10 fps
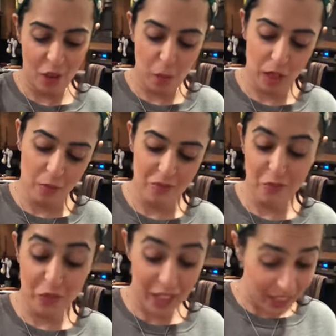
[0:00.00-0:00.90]
well,
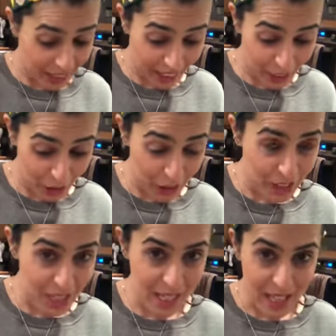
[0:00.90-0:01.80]
finger licking good,
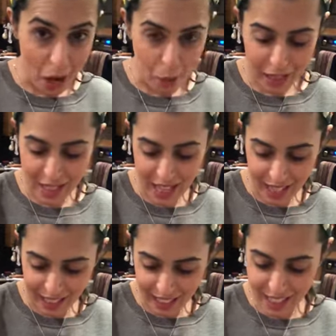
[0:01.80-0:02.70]
sour,
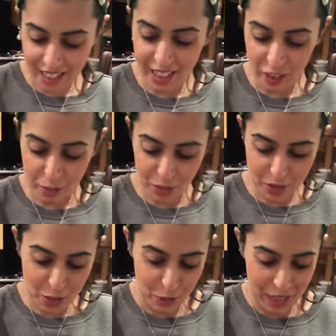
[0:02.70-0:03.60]
tangy, a little bit of
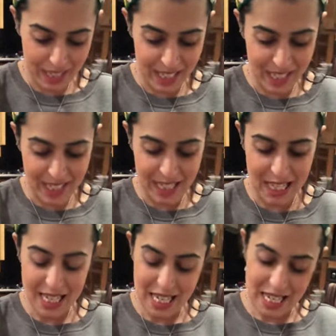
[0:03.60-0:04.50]
sweetness.
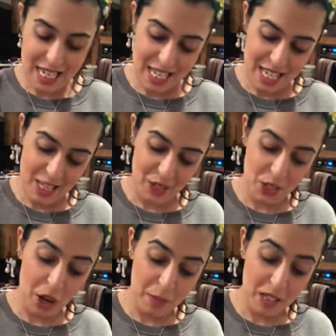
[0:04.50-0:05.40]
So
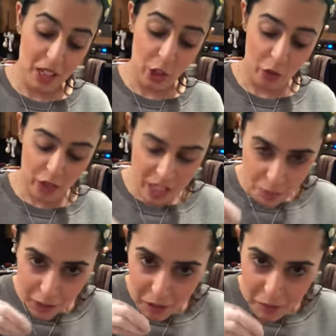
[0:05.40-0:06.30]
chaat masala, you can really
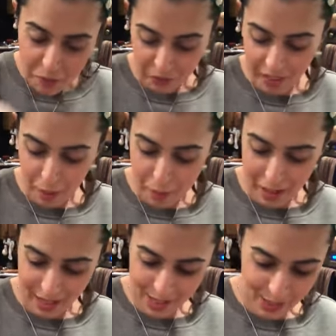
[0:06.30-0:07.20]
smell that
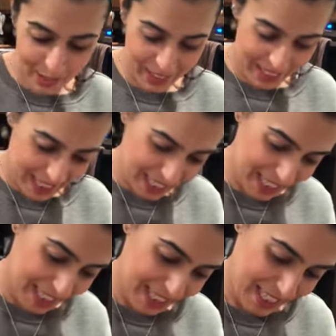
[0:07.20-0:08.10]
black salt
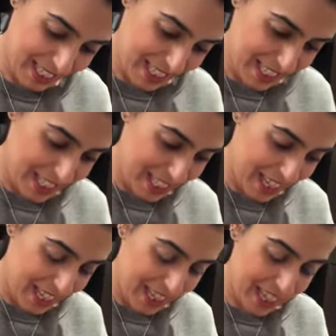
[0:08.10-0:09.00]

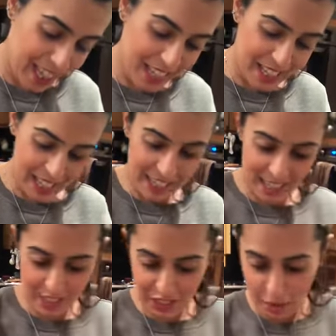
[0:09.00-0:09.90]
in there. This
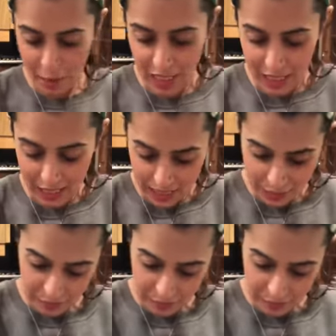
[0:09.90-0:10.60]
is gonna make it